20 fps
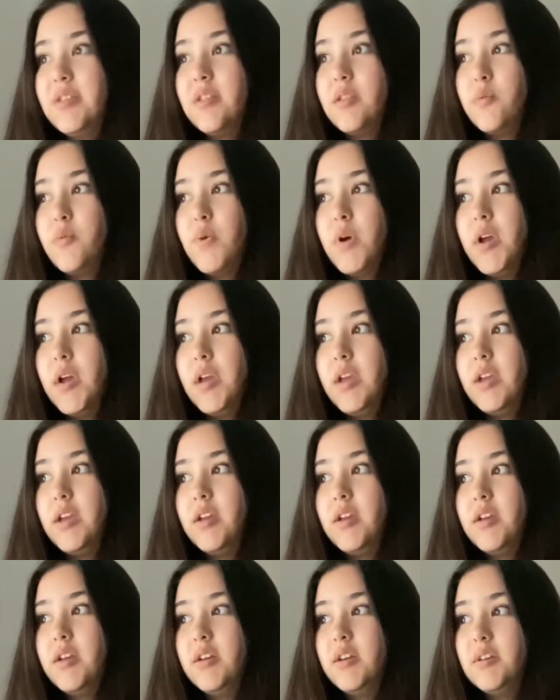the way
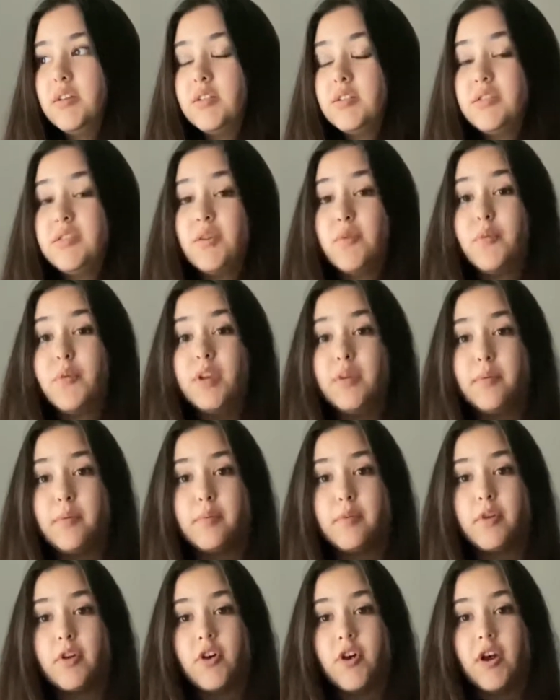so many
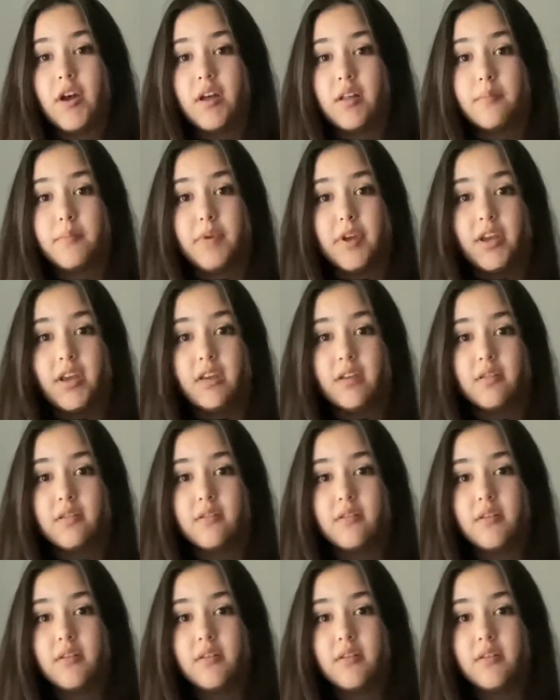people are helping